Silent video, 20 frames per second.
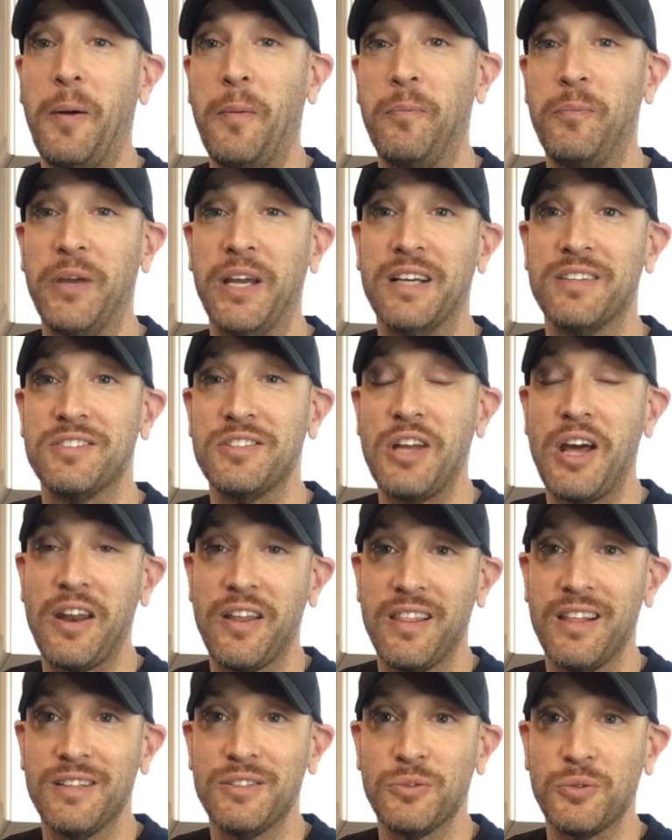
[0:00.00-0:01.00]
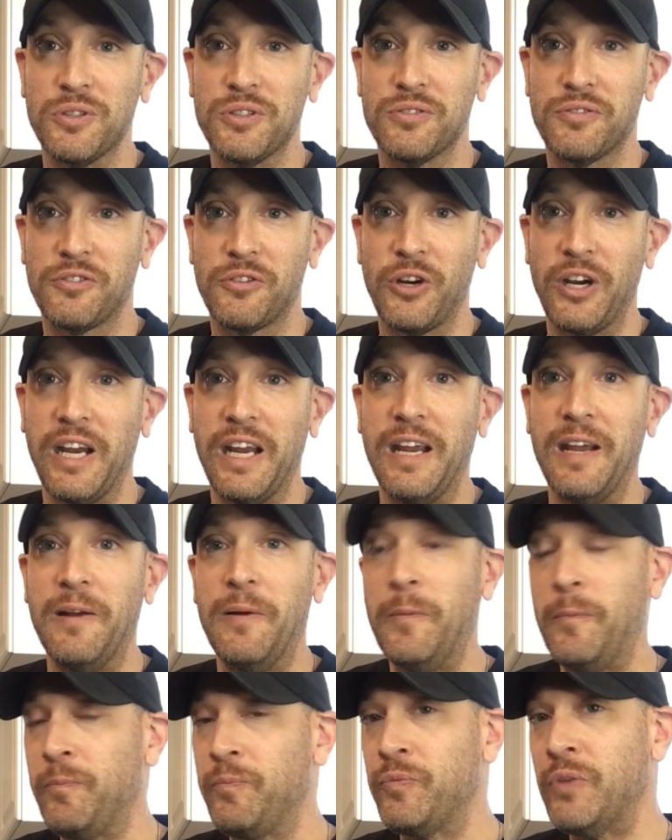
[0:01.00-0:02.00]
because none of this was free.
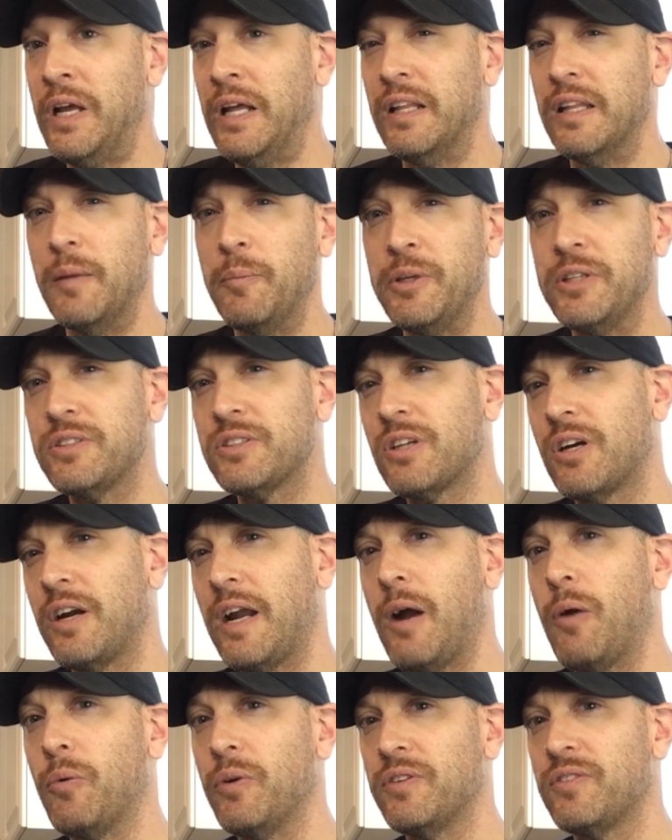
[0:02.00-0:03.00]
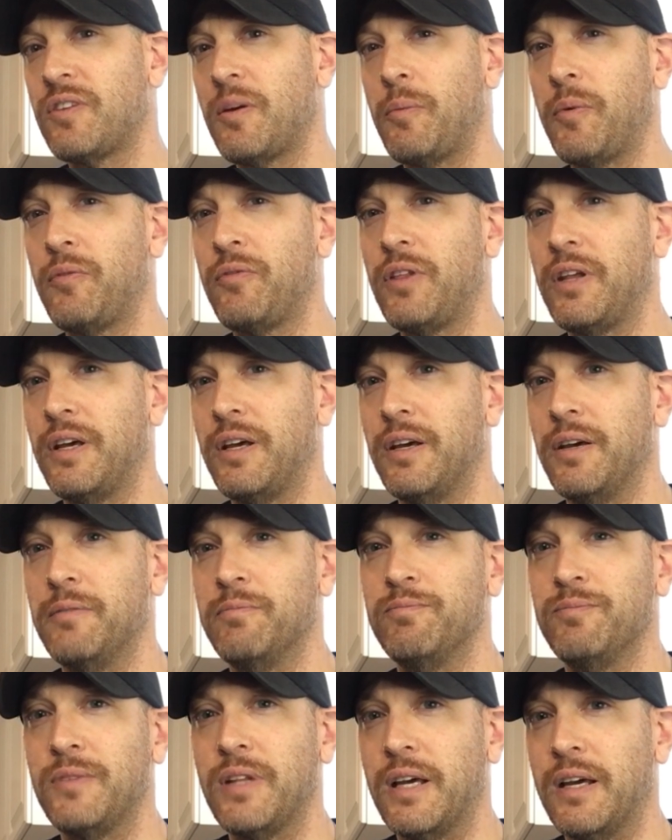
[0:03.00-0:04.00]
Let me start out with some of the
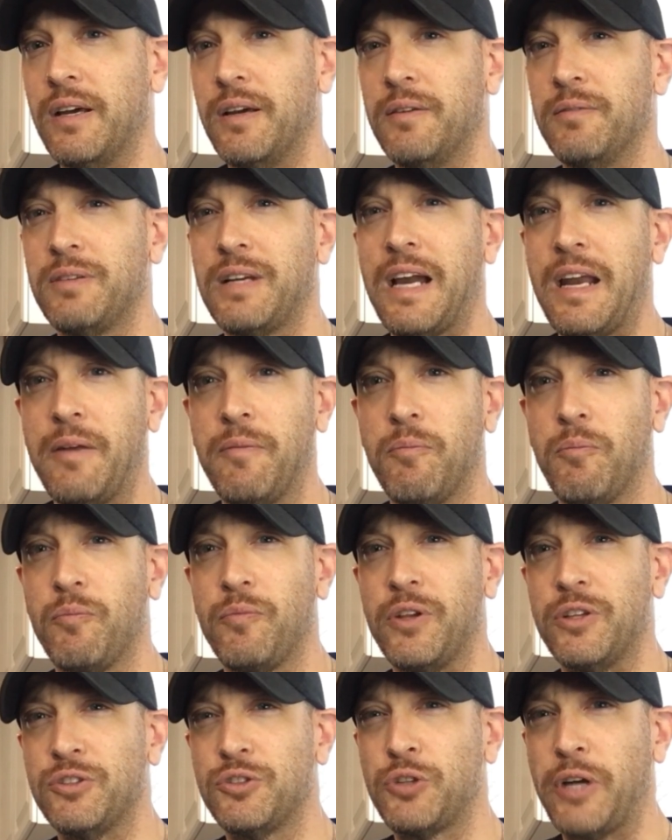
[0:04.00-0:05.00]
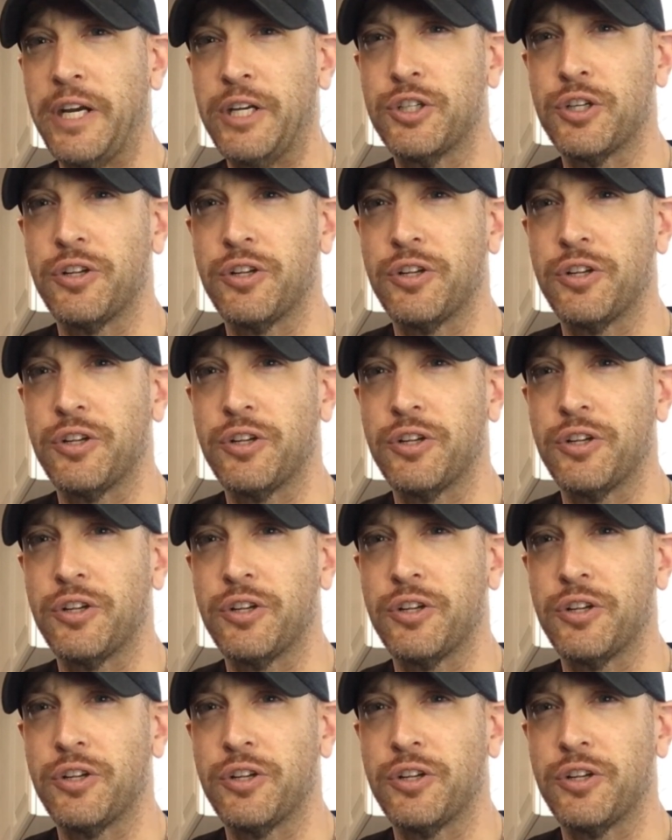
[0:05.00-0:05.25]
kind of the stranger